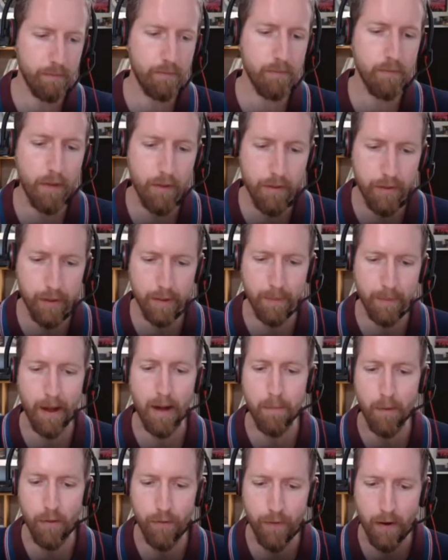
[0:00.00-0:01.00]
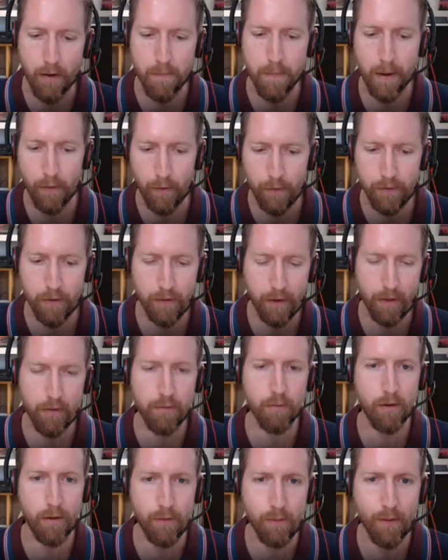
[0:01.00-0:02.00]
let's think about atmospheric perils, because
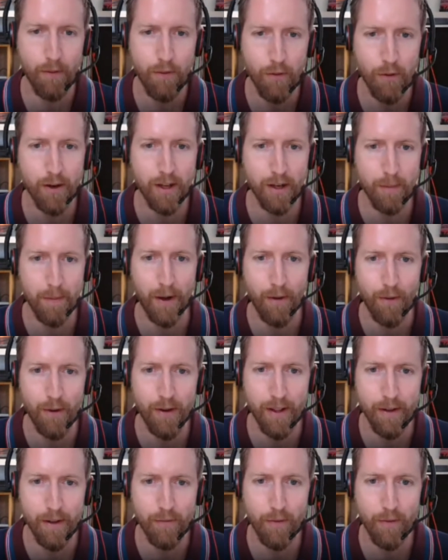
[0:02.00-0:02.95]
that's what we're talking about really.